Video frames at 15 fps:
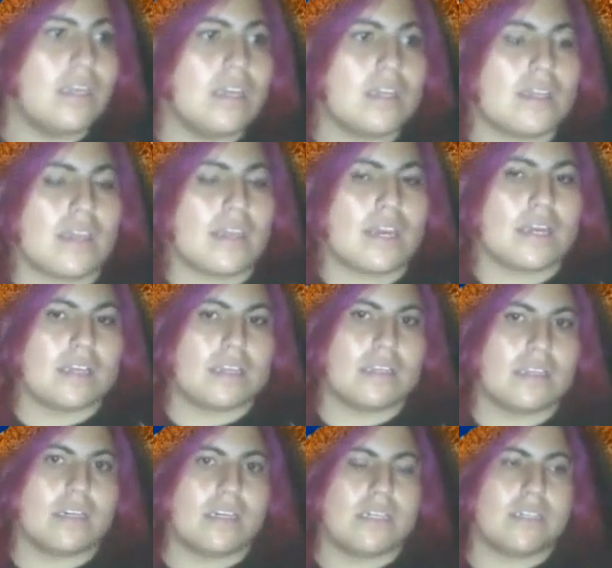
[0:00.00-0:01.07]
that
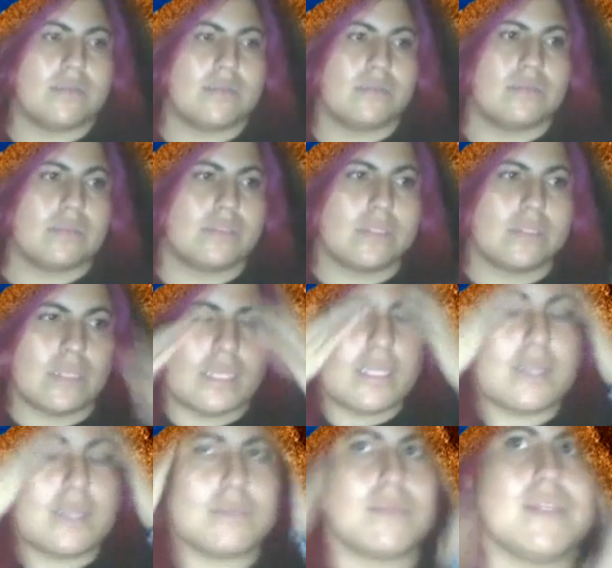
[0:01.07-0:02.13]
um, he
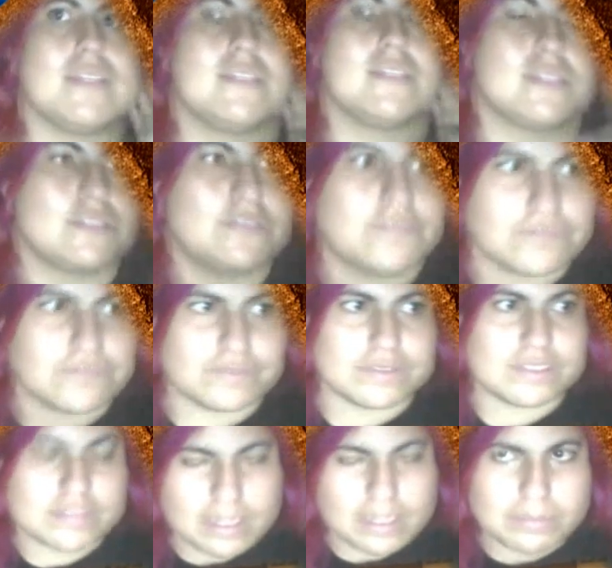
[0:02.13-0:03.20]
didn't mean to
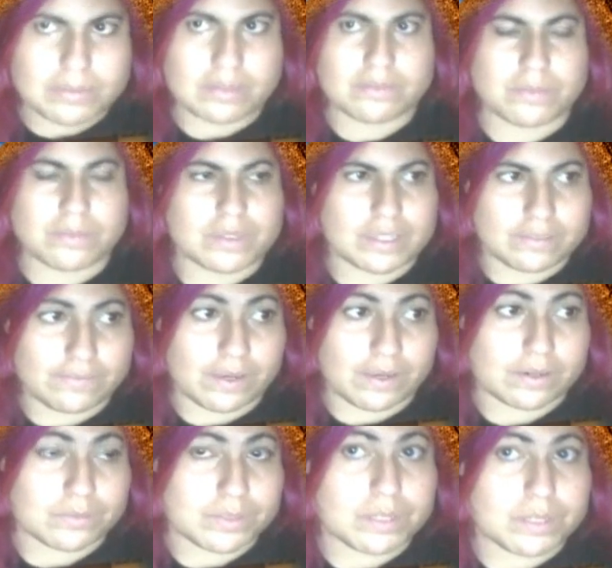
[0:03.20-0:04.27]
stumble what he
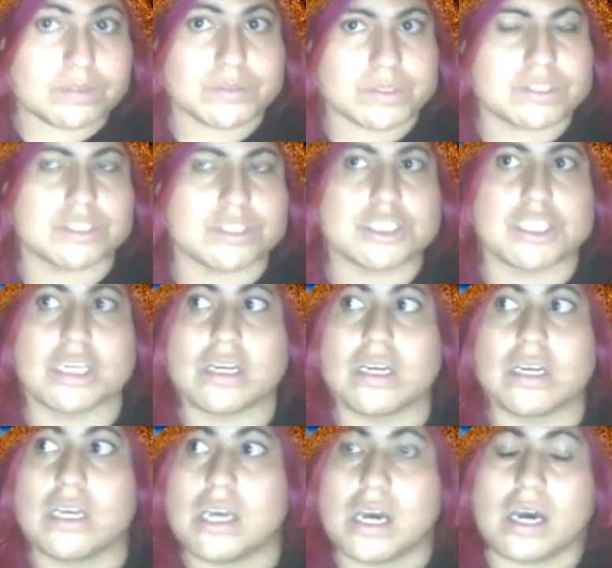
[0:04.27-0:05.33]
found and what he was researching,
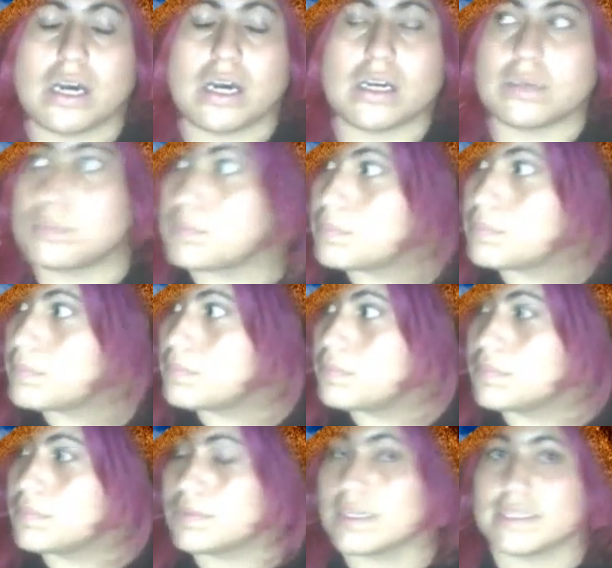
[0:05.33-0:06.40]
because
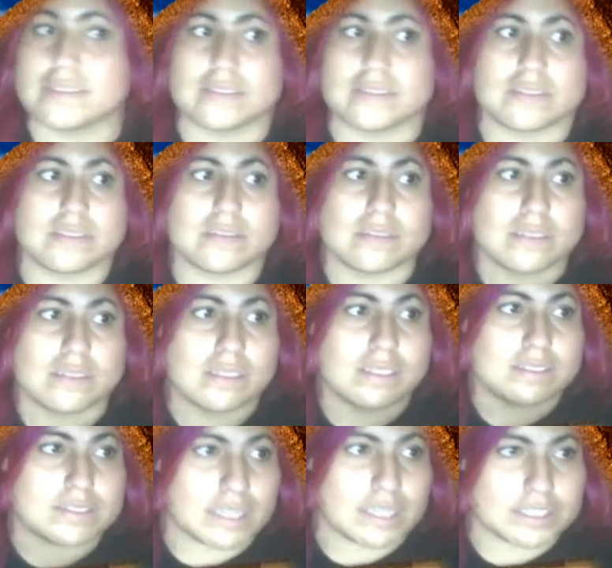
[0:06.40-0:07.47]
um,
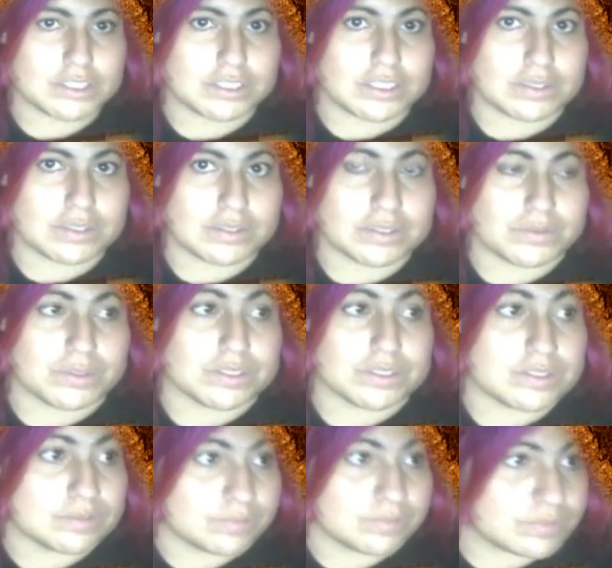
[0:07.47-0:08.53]
he's actually a, real
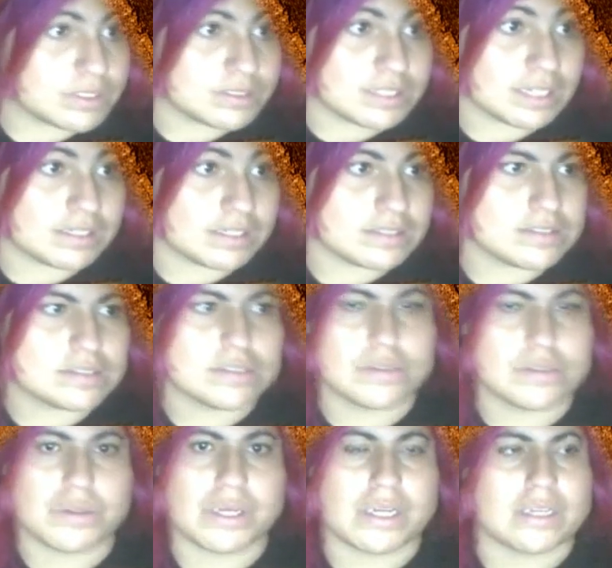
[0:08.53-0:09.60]
scientist to
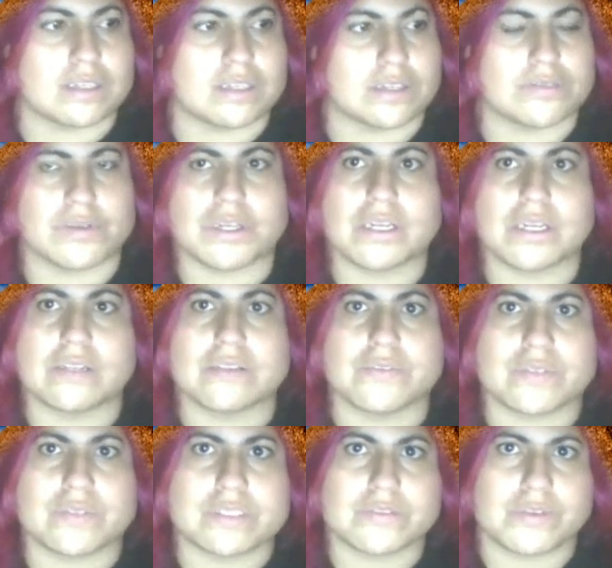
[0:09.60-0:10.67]
go ahead and look for it
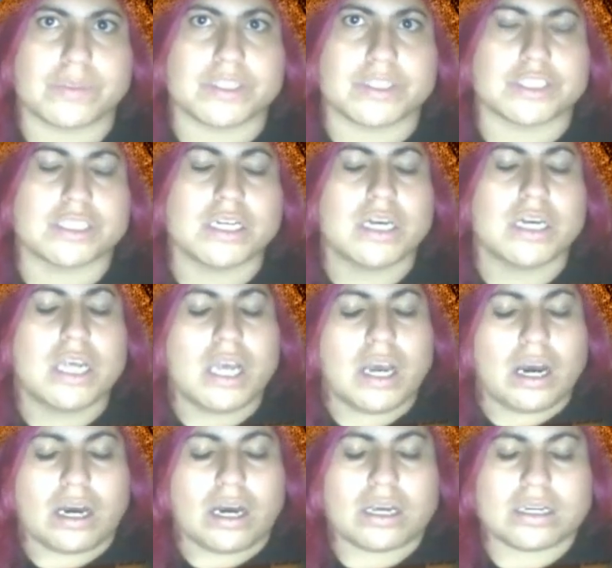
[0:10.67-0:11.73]
it's information,
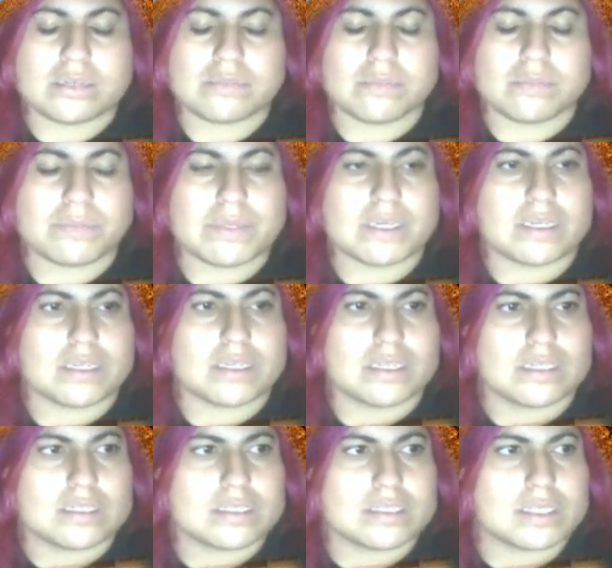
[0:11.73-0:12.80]
um, but
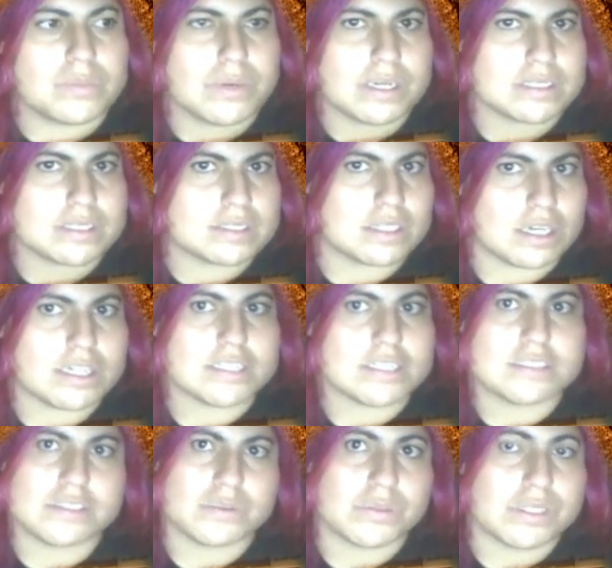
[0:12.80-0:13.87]
he wanted the
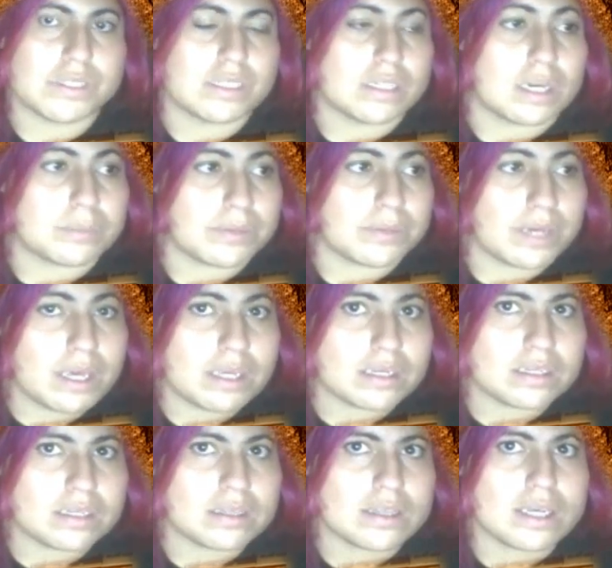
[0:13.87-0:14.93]
audience to really
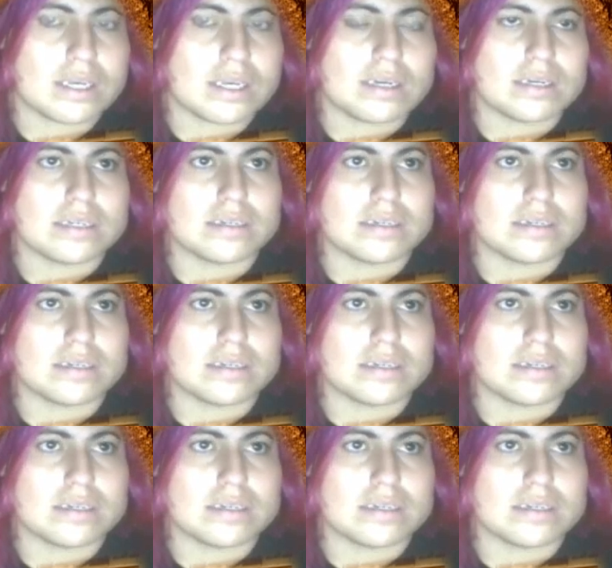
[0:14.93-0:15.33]
comprehend that